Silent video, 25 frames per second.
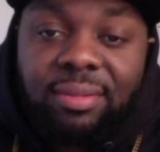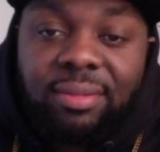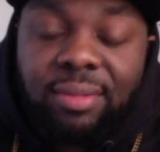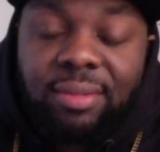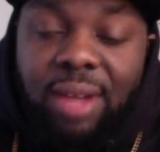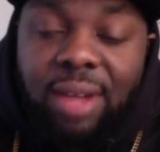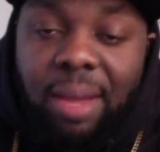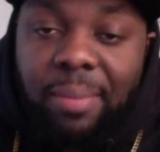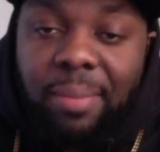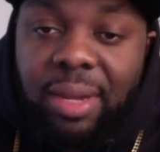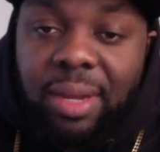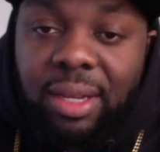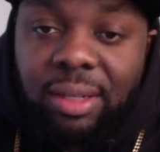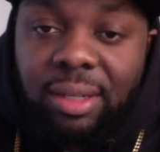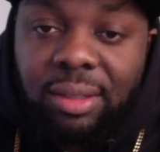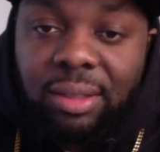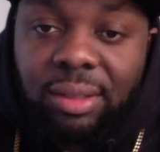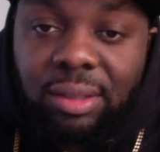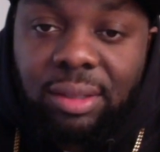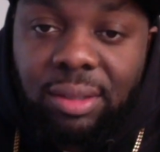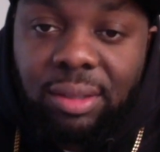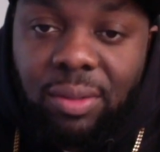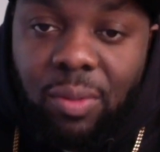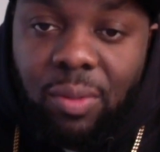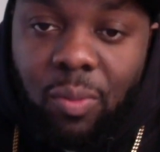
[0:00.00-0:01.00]
I mean,
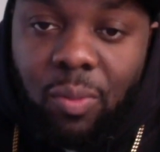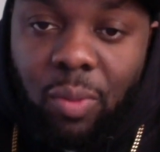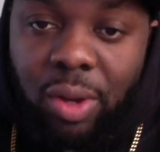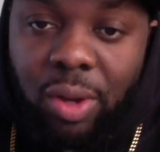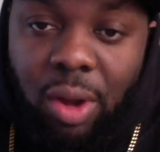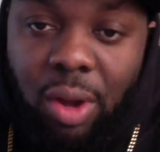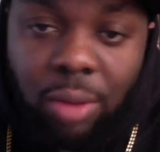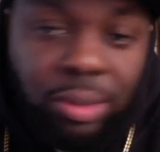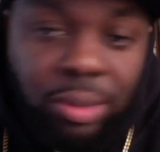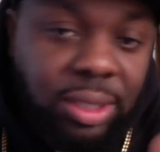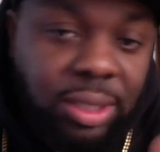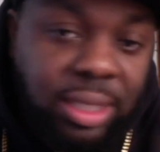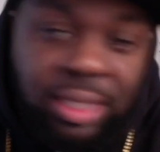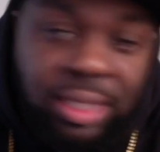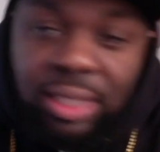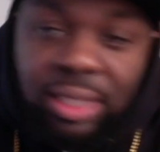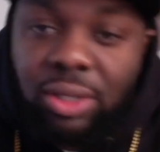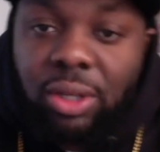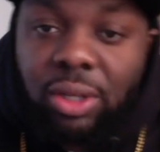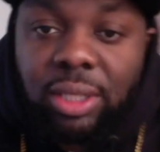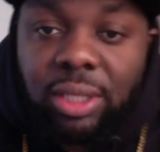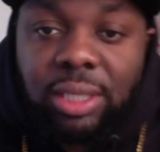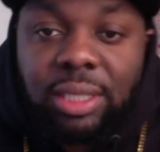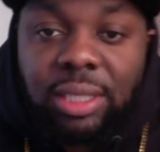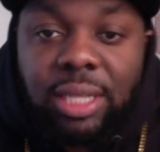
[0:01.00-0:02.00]
we always got to
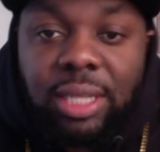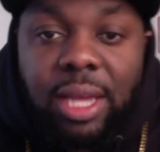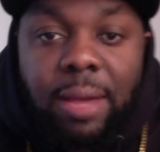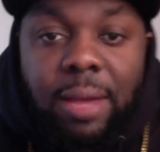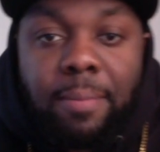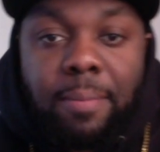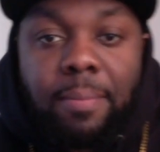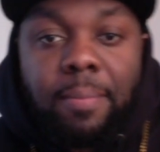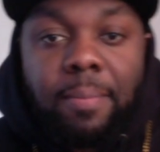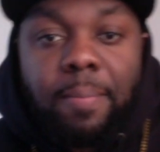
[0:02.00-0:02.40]
start at the top.